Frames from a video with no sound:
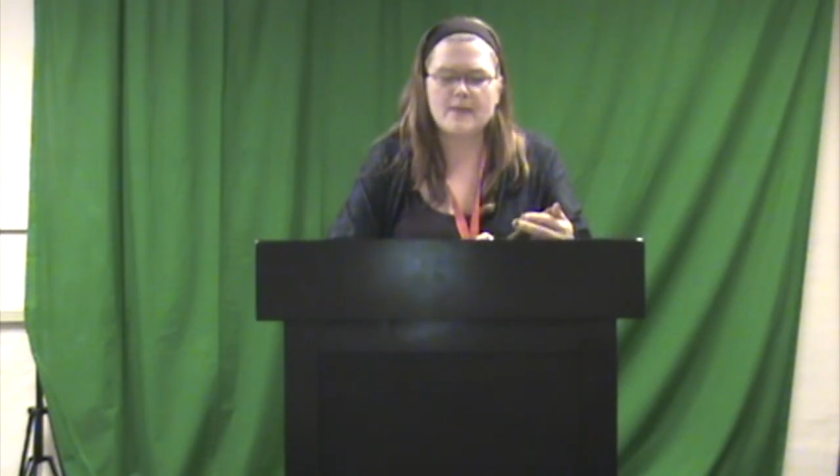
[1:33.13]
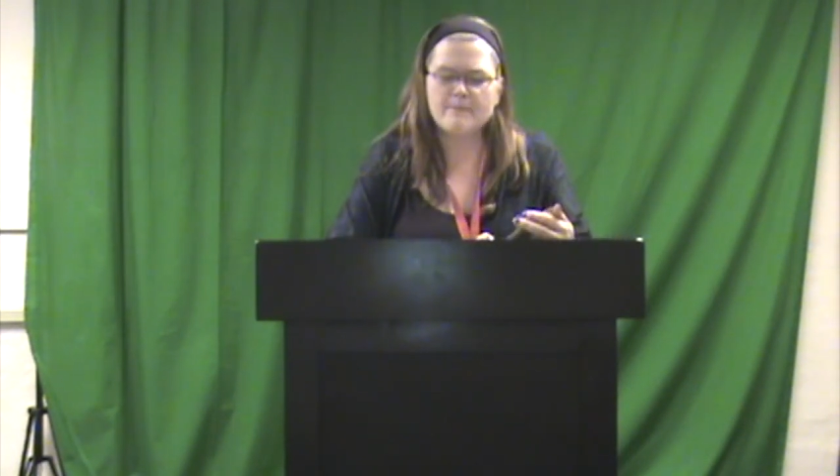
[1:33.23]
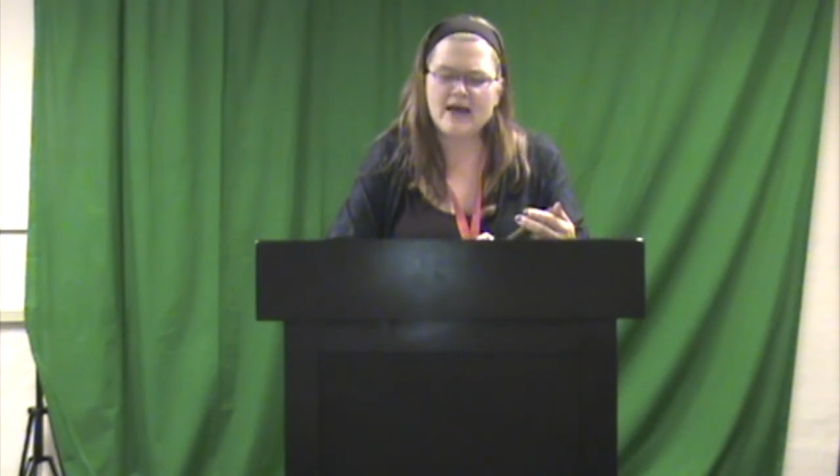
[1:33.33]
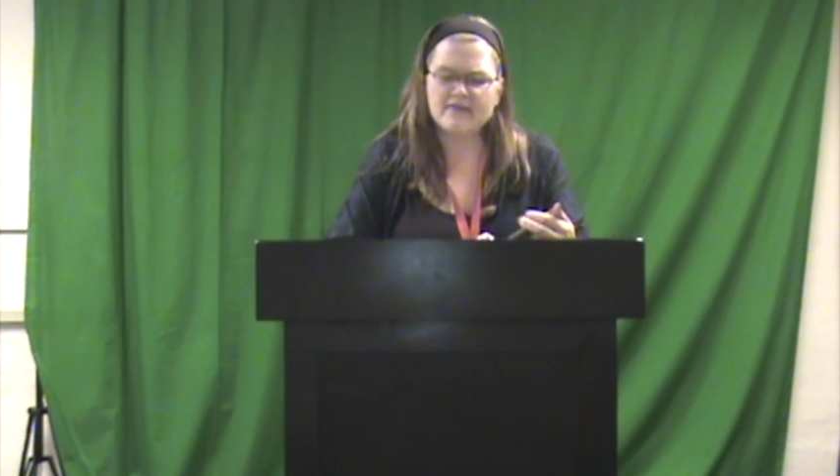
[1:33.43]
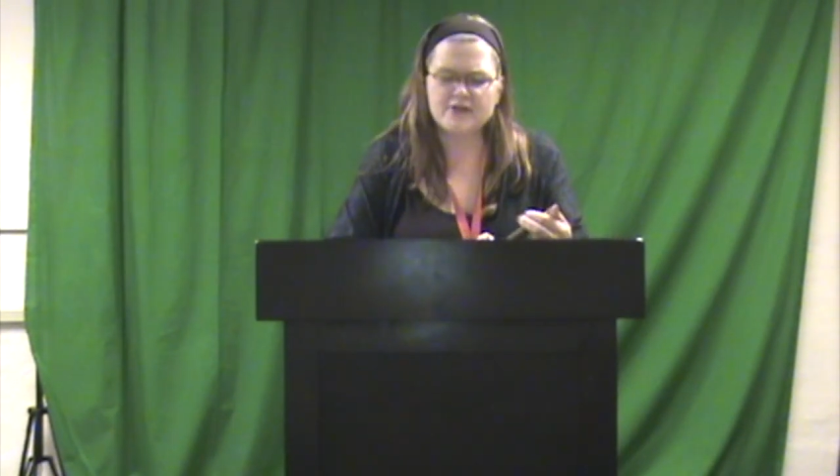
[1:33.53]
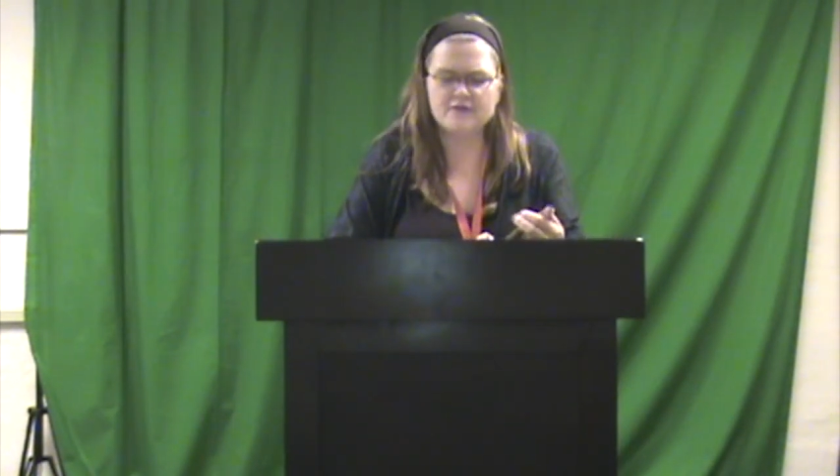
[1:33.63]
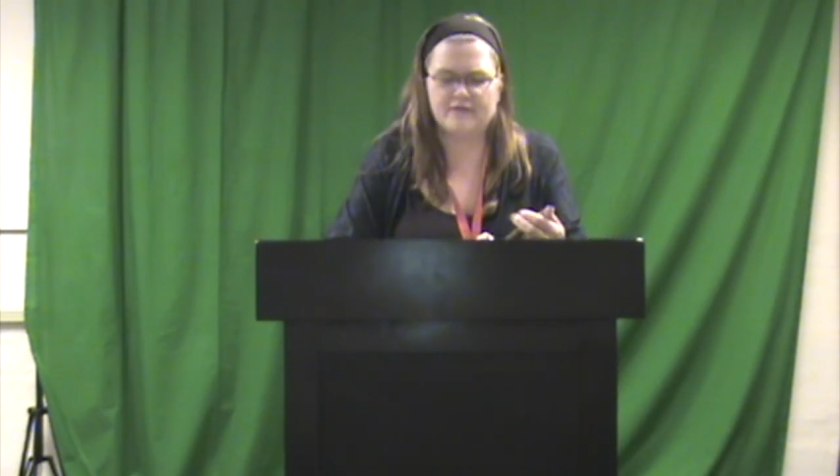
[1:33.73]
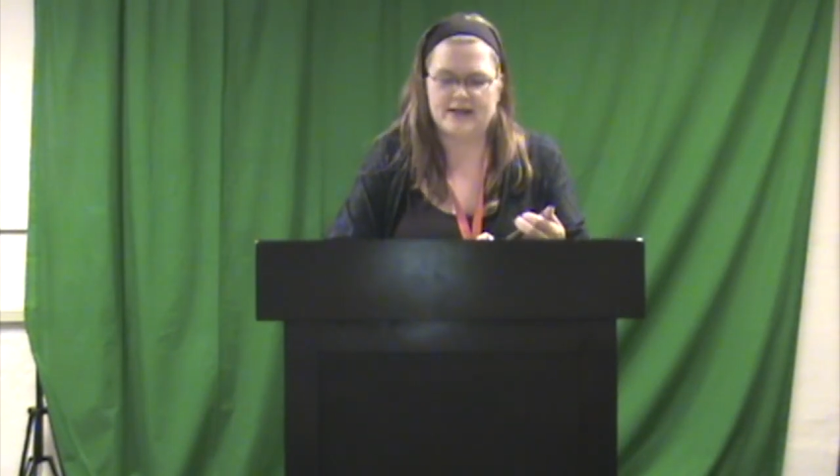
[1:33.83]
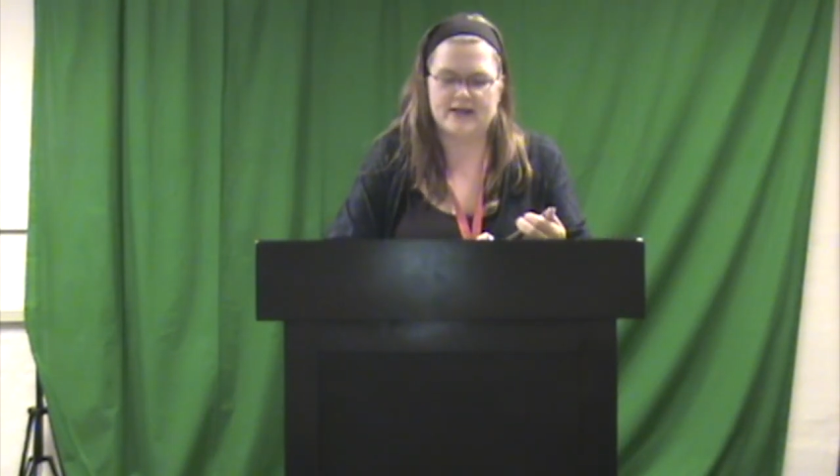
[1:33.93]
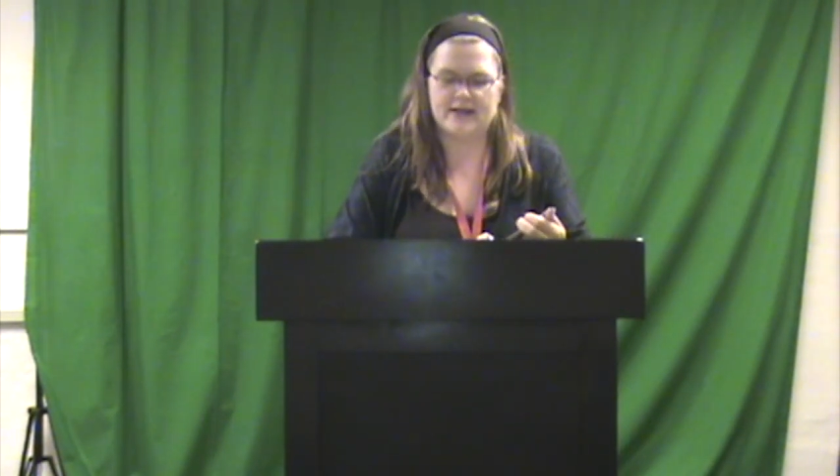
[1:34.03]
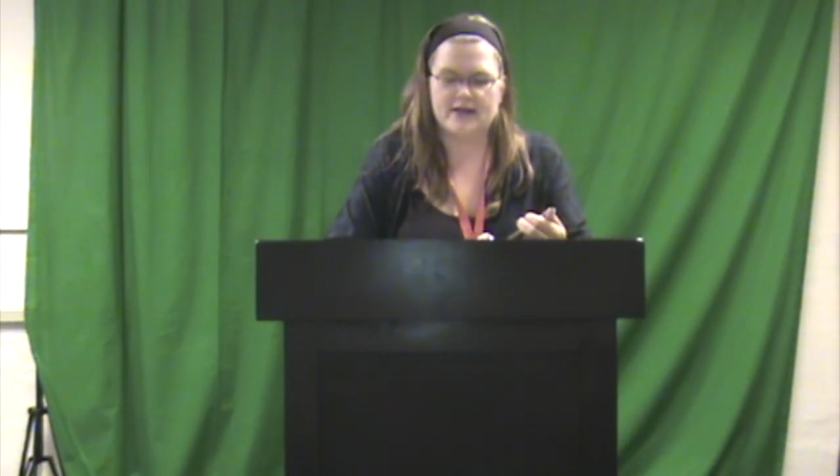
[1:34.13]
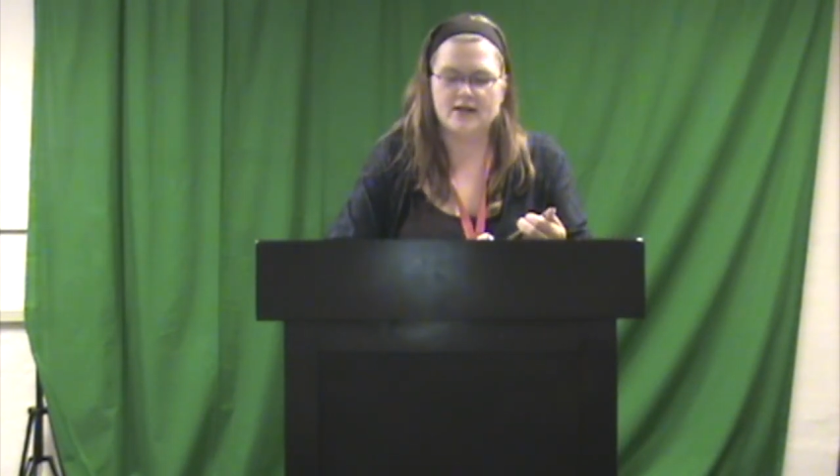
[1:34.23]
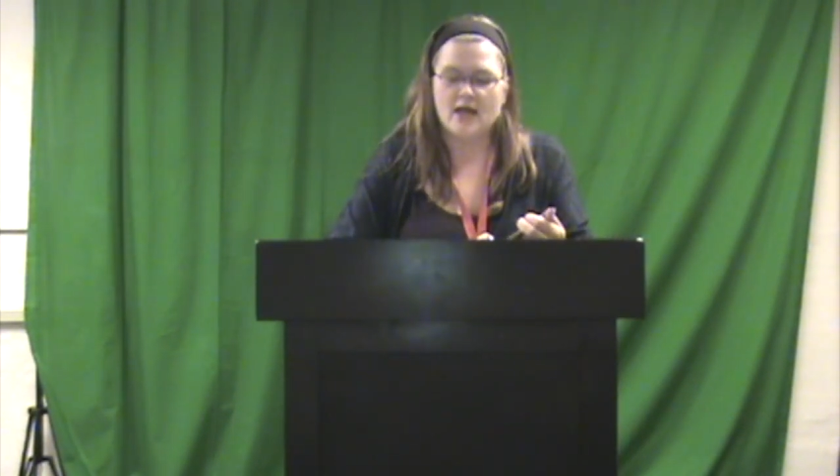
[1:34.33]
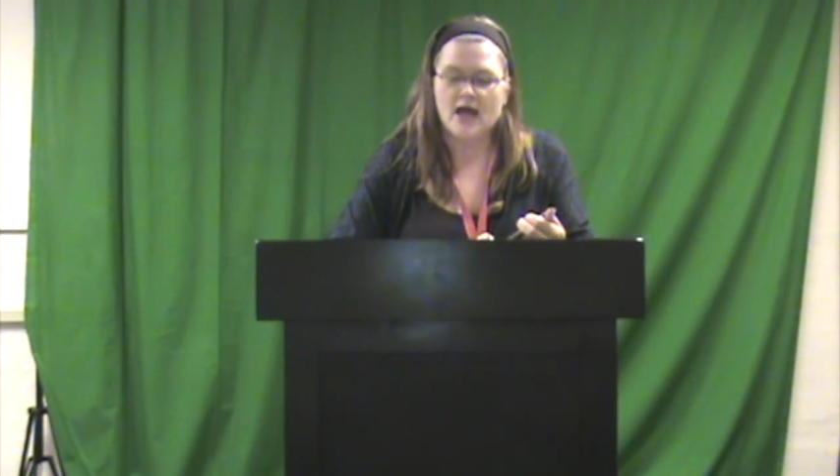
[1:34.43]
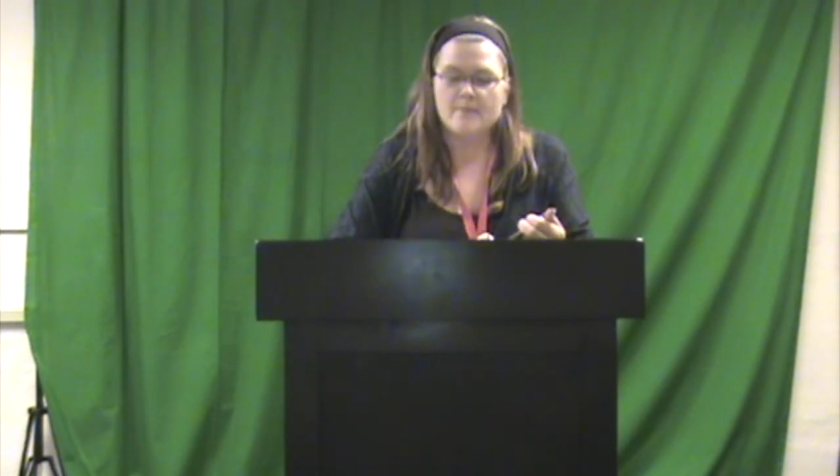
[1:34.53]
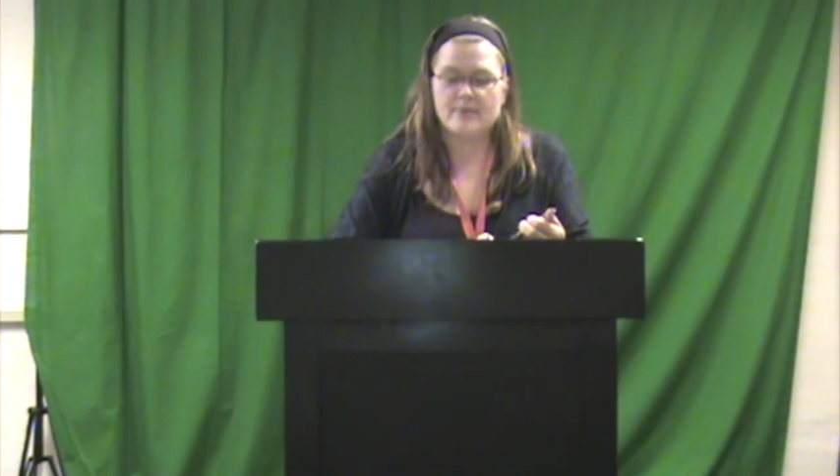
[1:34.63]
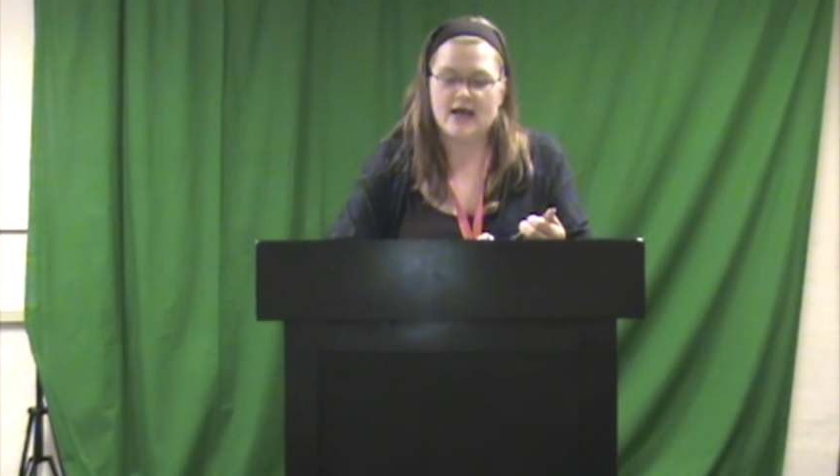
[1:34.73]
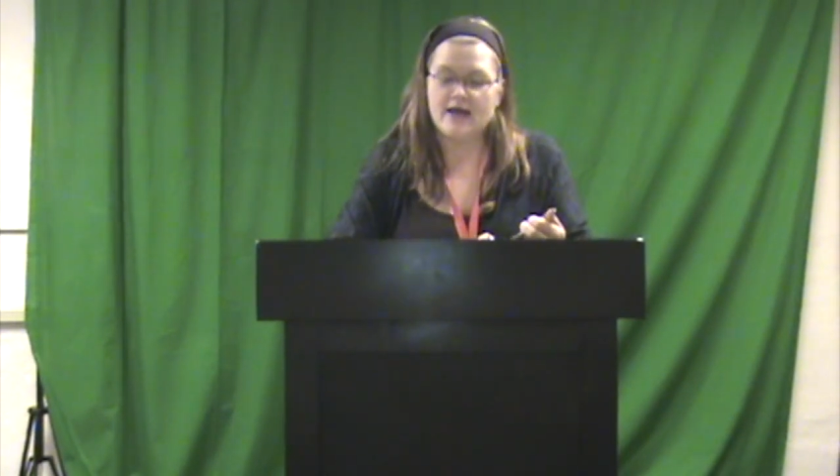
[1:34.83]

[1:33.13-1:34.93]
Matthew Flanagan, but